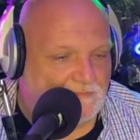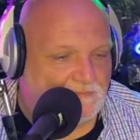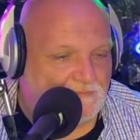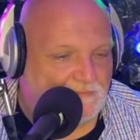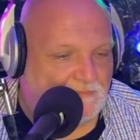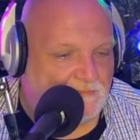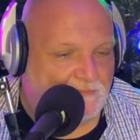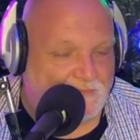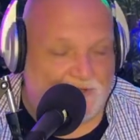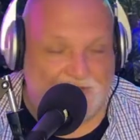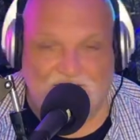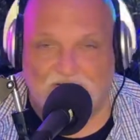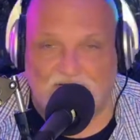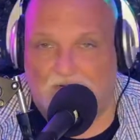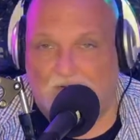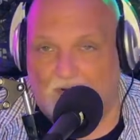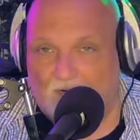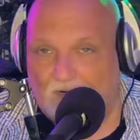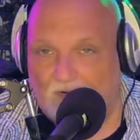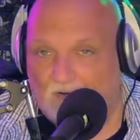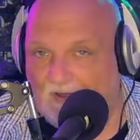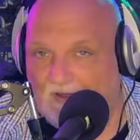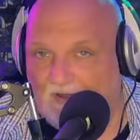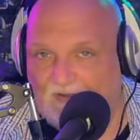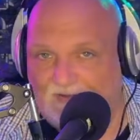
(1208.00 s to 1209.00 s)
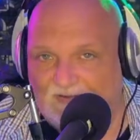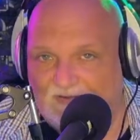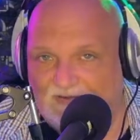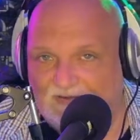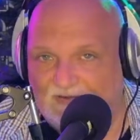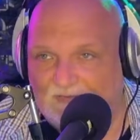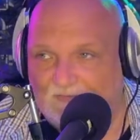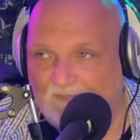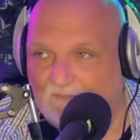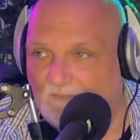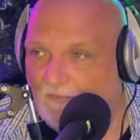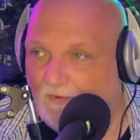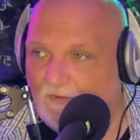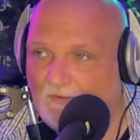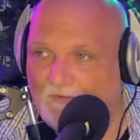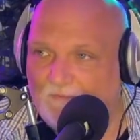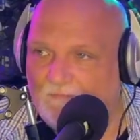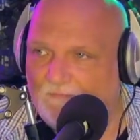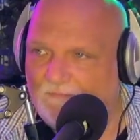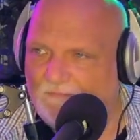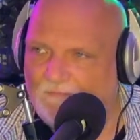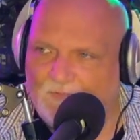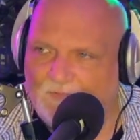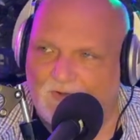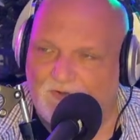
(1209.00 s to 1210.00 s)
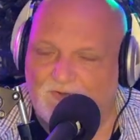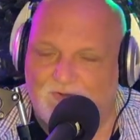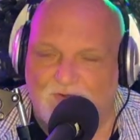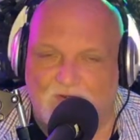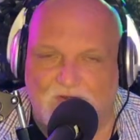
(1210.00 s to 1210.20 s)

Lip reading: Basically lights, where there should